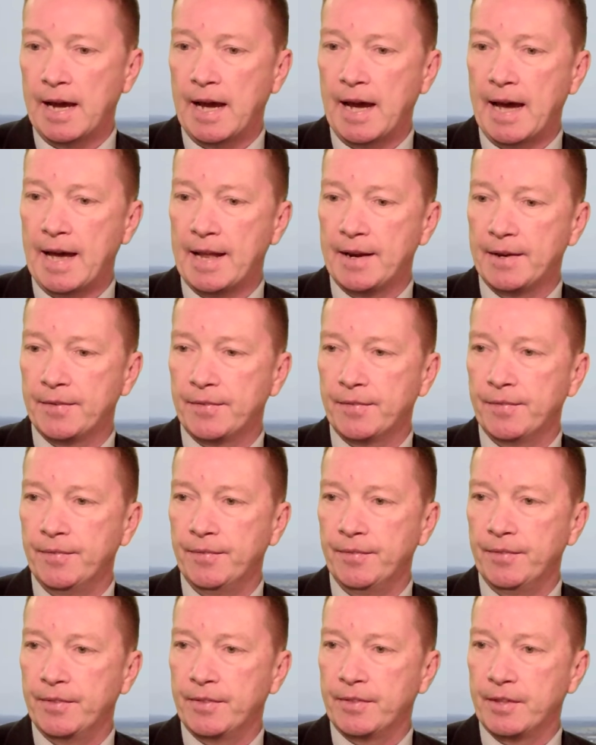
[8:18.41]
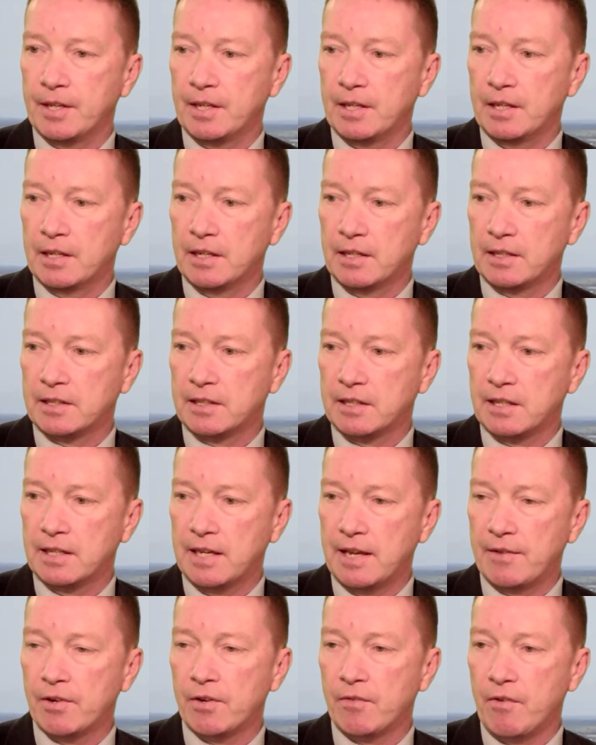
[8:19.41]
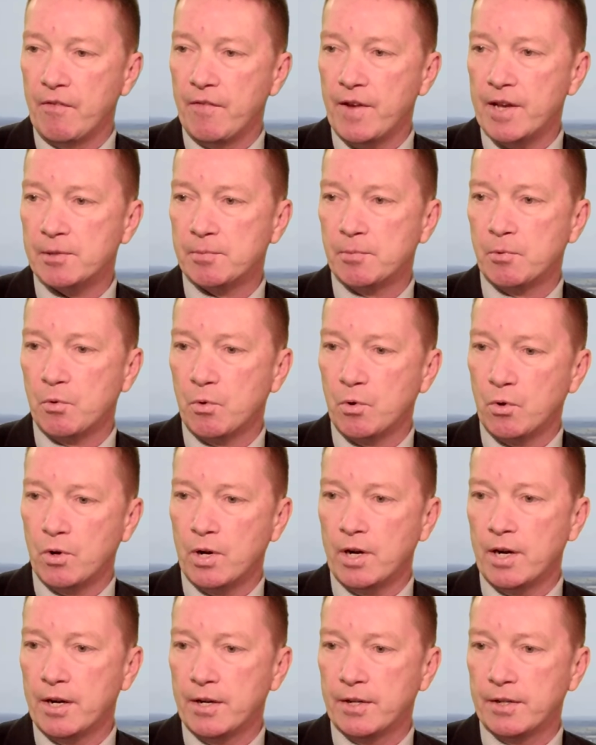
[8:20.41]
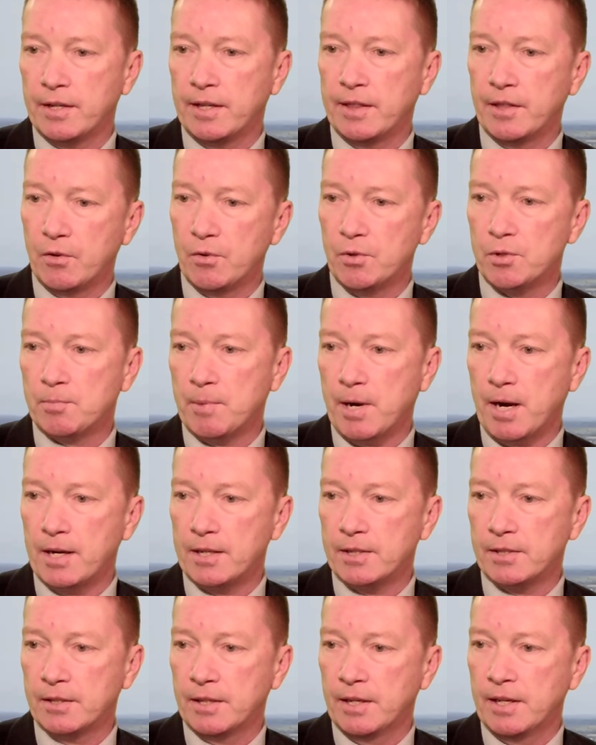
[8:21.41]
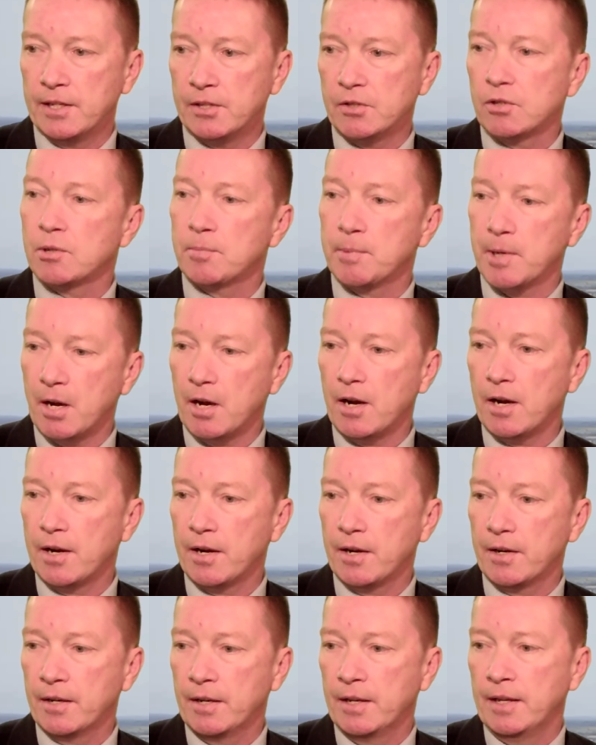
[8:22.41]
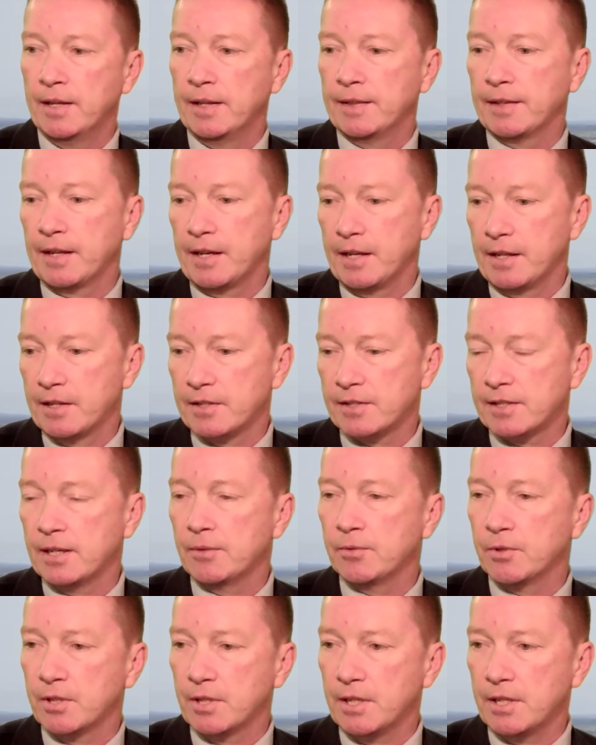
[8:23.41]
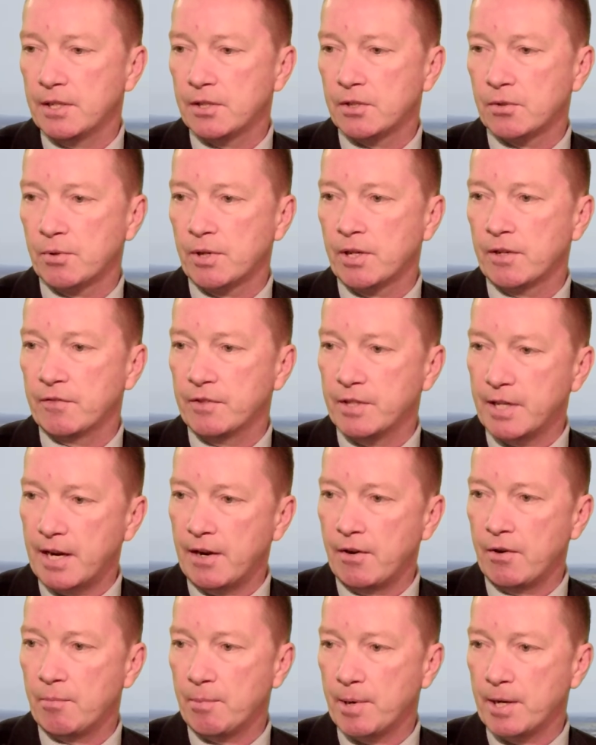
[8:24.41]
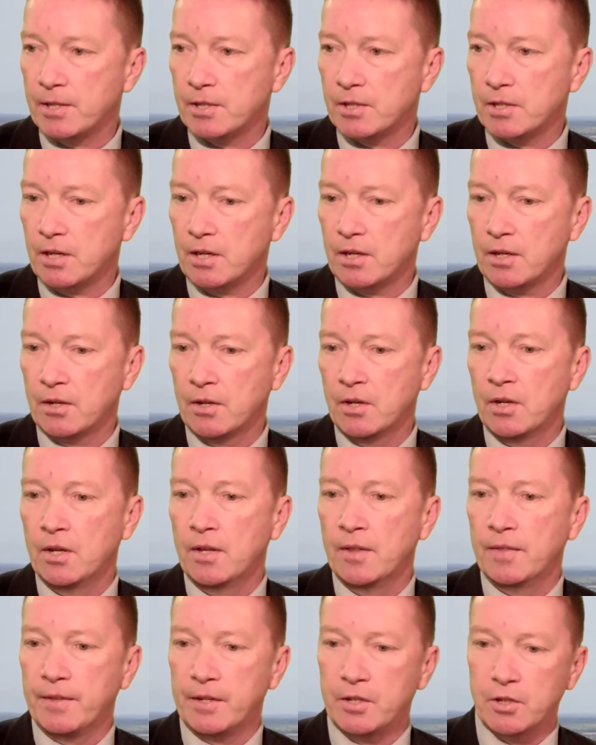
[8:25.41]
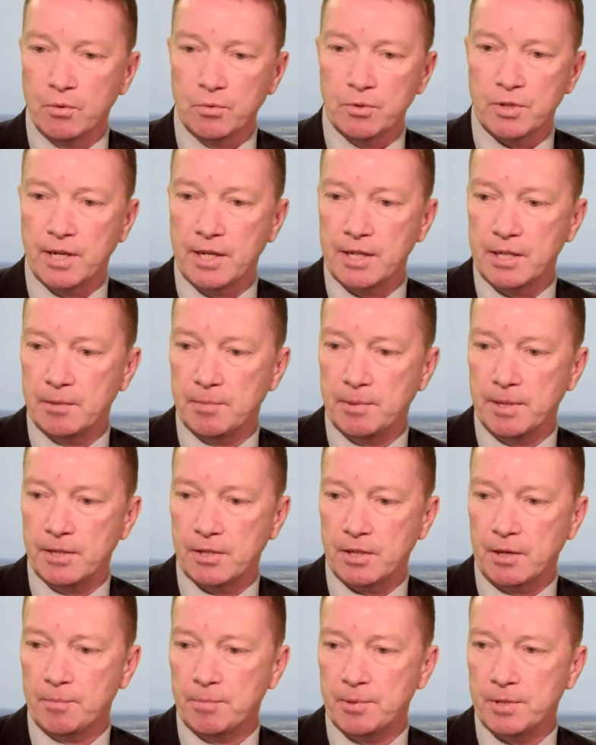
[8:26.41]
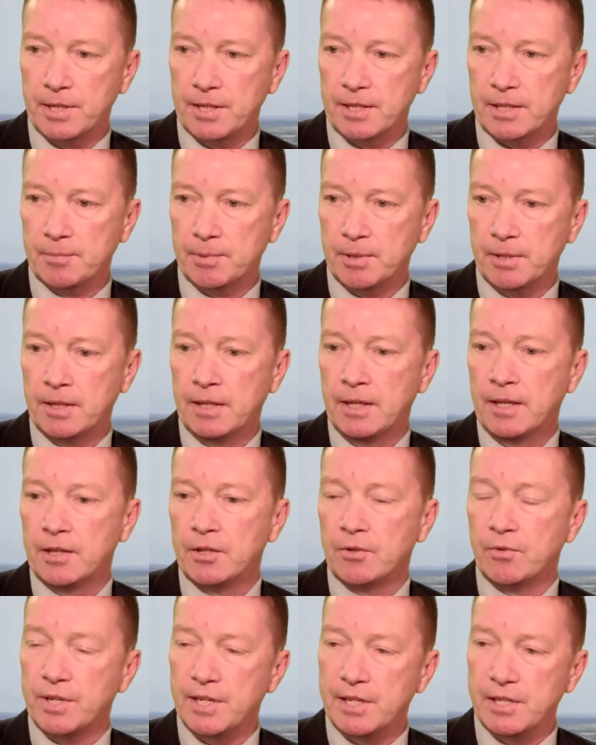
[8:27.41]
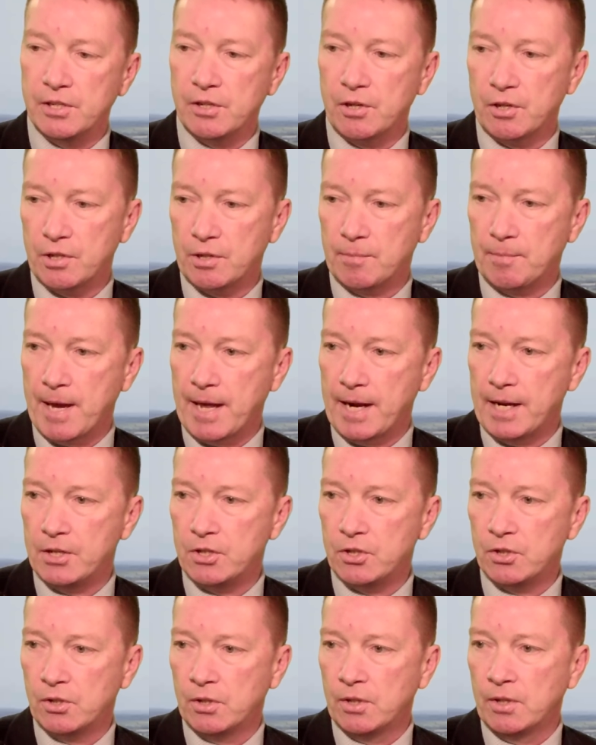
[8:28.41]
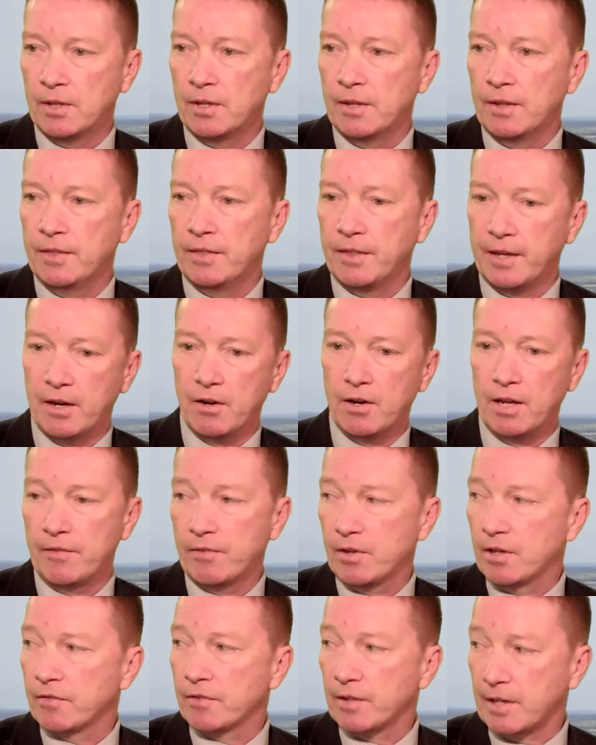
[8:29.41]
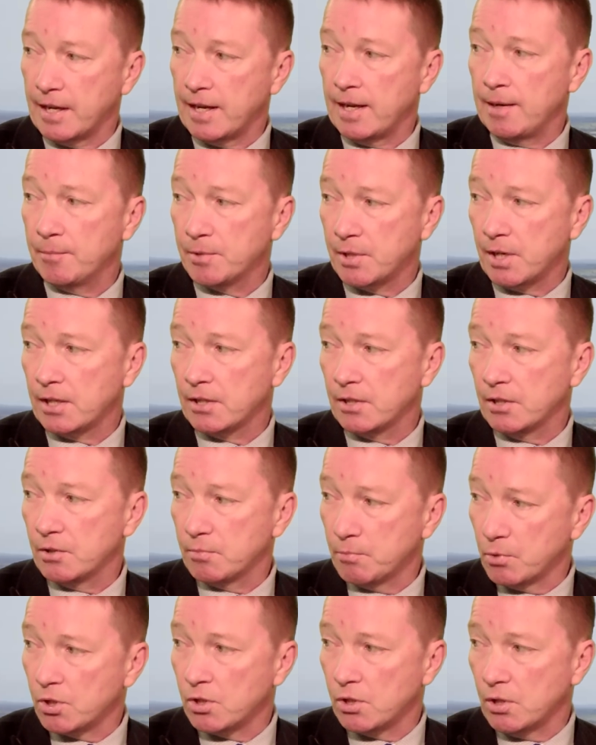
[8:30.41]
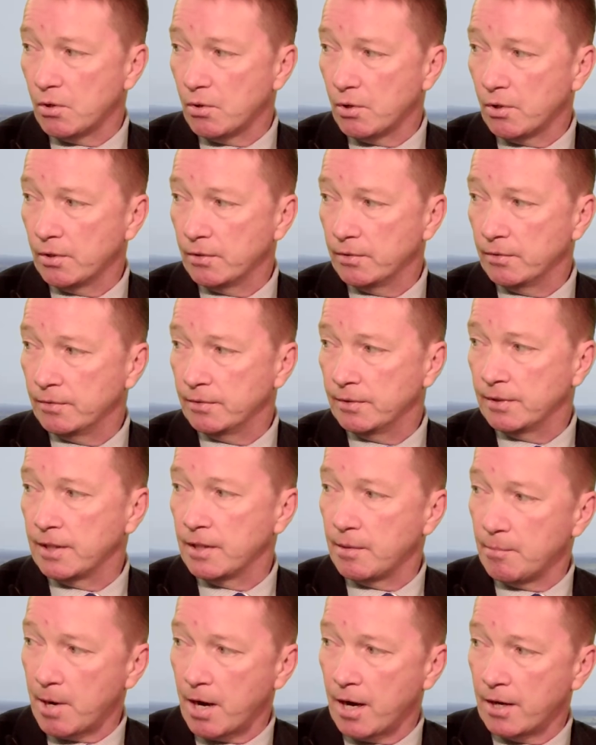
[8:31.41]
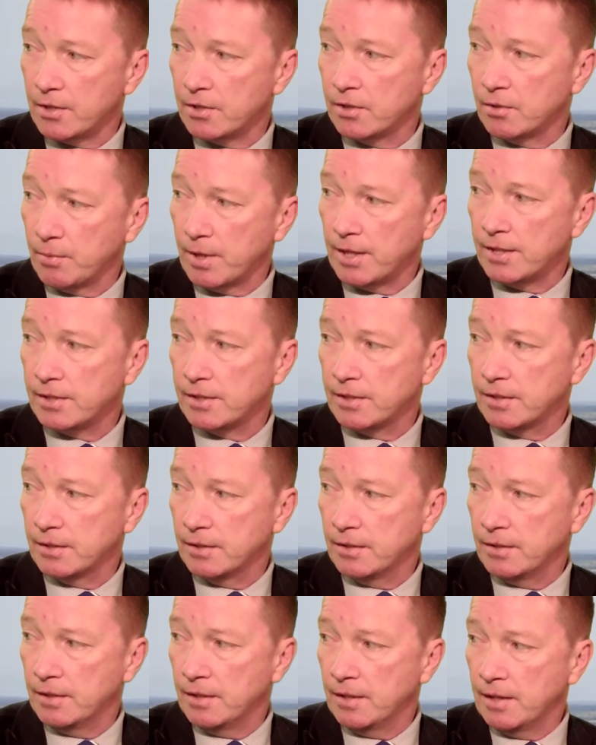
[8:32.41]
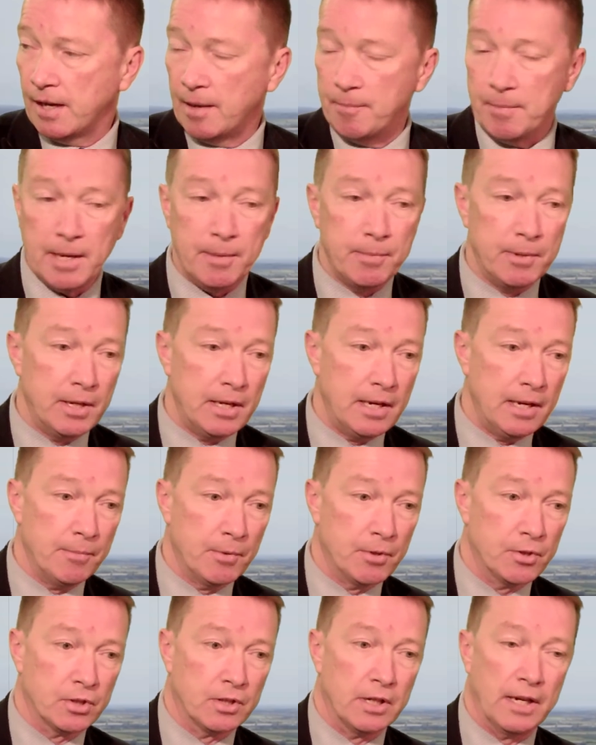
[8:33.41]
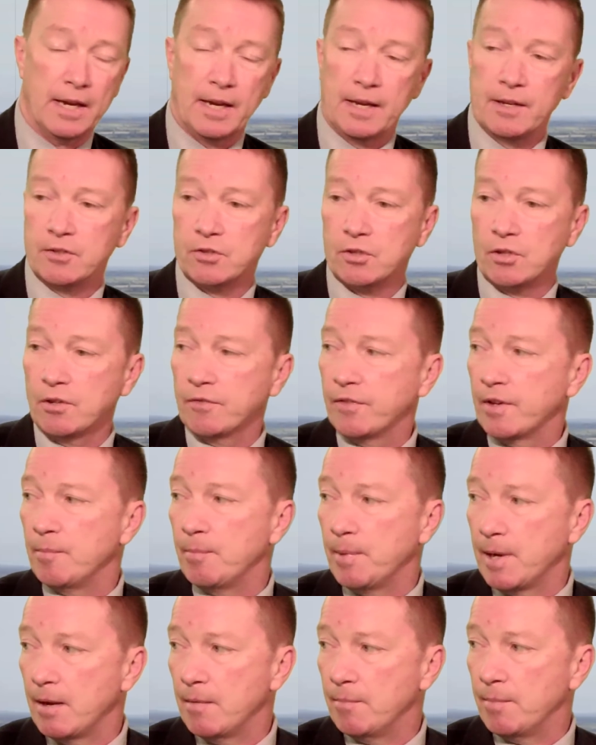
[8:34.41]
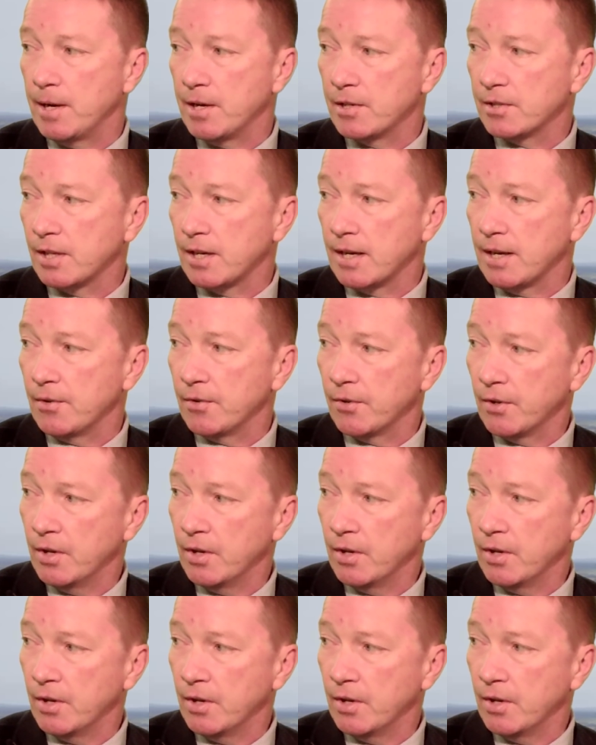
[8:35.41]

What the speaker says: And the level of investment required in those marts is going to be higher than in the south and east, where you have dairy bred stock. They don't tend to be as unpredictable. They're easier to manage. Their level of claims actually is much lower than the marts in the west. And maybe Eimear's survey bears that out.